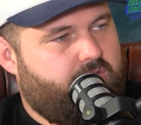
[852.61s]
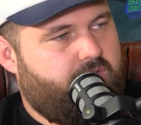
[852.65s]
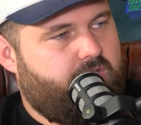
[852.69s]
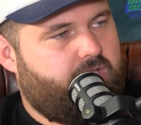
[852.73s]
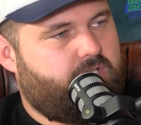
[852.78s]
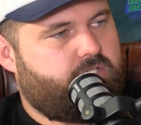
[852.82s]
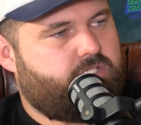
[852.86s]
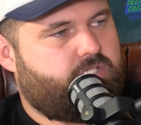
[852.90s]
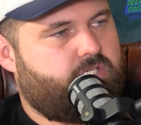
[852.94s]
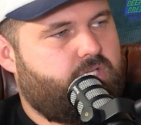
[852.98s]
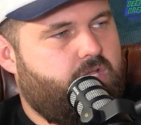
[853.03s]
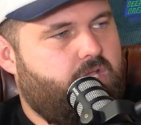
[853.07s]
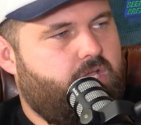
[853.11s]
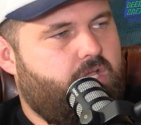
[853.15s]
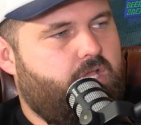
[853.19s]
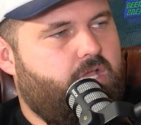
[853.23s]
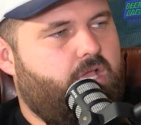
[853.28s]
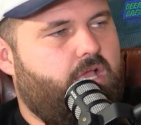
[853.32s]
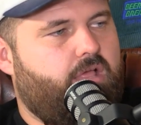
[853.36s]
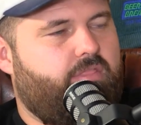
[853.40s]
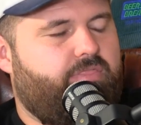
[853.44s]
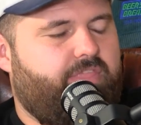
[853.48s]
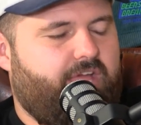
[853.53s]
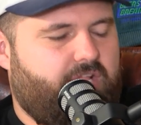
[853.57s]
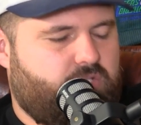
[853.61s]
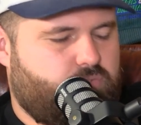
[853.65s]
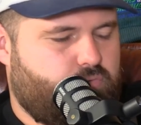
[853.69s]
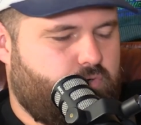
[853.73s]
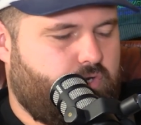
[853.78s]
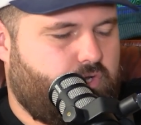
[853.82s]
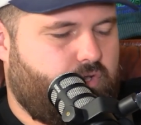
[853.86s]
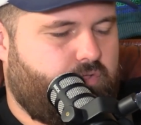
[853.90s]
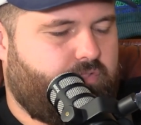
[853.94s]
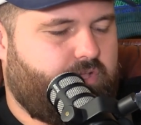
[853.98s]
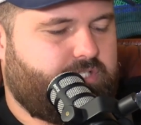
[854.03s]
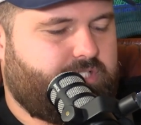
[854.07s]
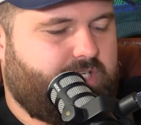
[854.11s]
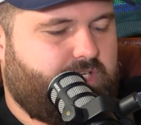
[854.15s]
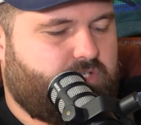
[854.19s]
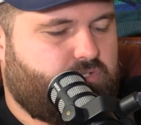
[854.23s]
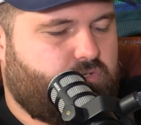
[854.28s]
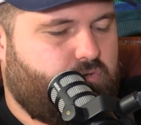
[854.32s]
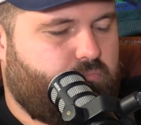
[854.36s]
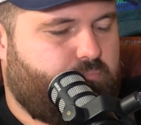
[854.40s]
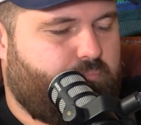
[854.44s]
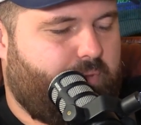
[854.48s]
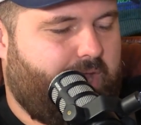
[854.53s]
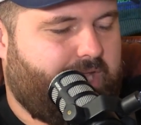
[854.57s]
Getting those runs up. That's where he got those
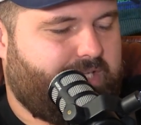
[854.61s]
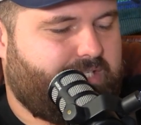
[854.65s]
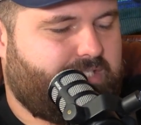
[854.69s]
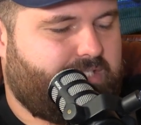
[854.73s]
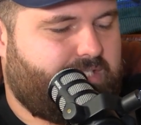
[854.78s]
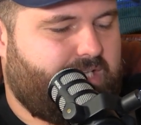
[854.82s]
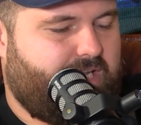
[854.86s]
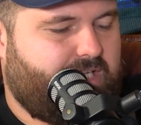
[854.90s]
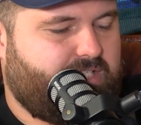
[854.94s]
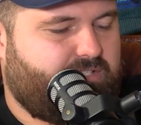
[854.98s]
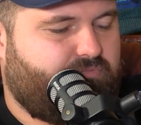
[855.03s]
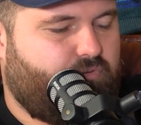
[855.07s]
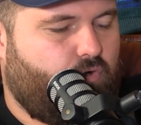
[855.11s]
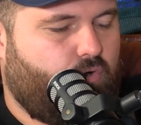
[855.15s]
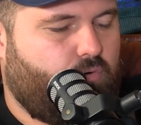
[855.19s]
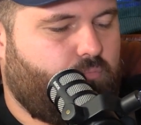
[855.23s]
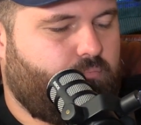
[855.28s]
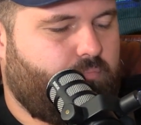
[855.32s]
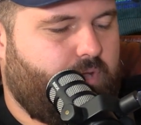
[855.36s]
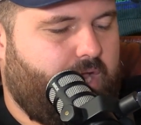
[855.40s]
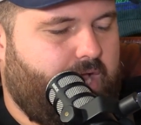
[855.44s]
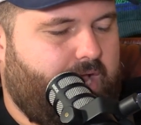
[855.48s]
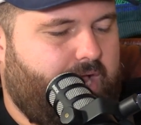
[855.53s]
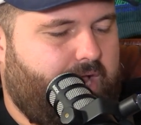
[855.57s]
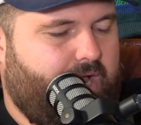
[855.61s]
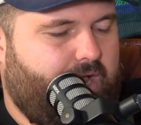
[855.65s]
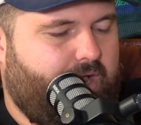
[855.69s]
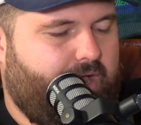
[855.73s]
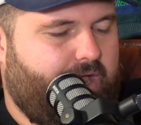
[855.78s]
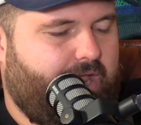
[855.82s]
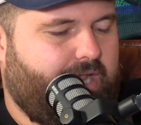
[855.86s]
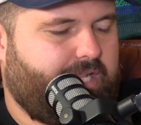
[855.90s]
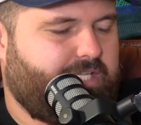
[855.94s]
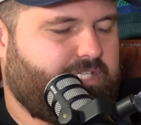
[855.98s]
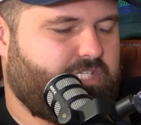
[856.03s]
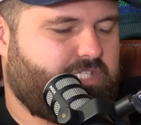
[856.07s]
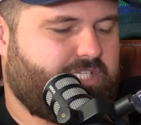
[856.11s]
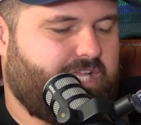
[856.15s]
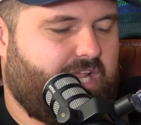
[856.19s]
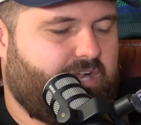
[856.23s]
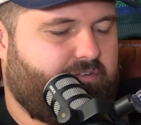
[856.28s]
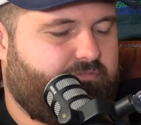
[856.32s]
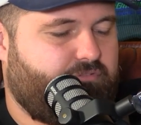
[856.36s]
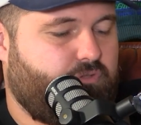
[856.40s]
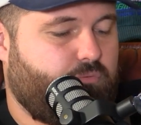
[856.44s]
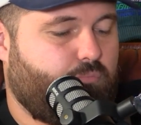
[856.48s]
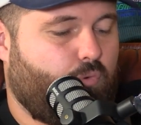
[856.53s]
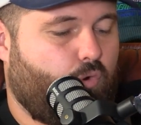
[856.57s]
extra base stats from, and he just had
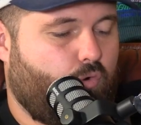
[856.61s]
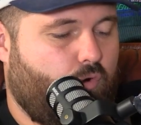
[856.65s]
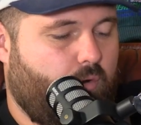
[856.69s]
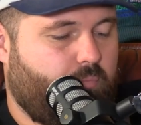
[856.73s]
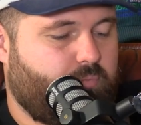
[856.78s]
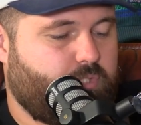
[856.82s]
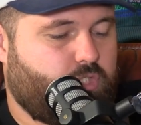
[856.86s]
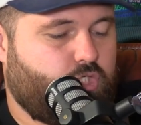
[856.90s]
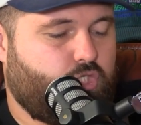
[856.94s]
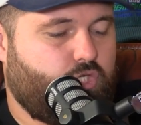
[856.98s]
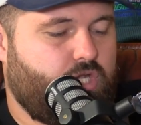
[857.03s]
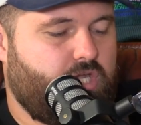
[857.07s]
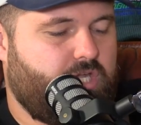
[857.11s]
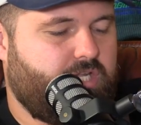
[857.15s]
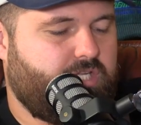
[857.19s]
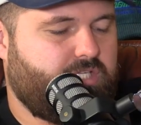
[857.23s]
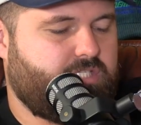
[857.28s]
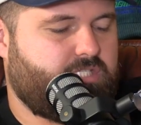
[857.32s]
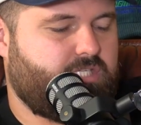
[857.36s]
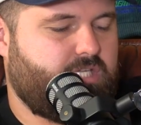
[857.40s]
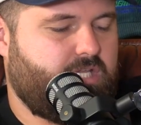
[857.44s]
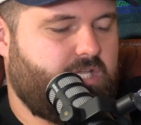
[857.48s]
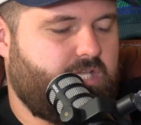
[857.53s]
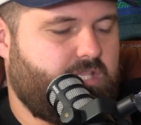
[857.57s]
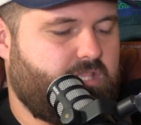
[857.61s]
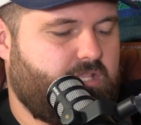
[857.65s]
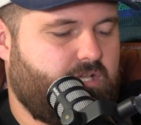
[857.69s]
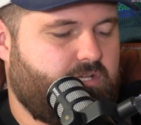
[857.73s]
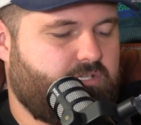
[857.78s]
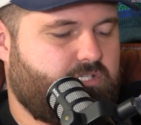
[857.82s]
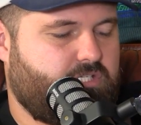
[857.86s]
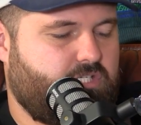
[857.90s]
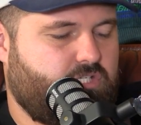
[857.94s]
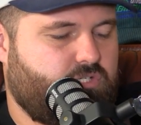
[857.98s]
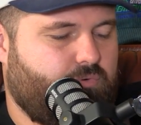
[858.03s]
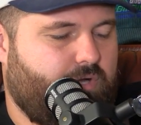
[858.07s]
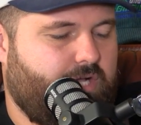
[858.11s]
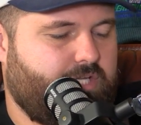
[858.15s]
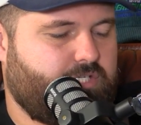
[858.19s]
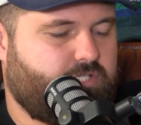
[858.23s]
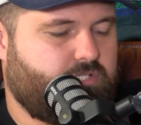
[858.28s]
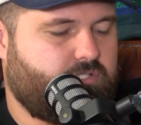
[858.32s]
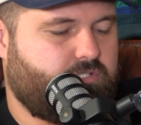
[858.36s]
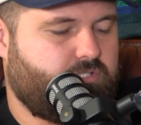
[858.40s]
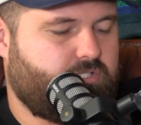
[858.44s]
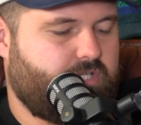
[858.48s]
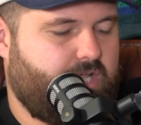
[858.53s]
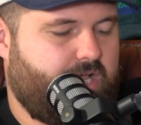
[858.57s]
a few more opportunities in those
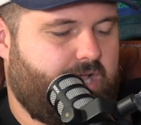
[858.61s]
situations.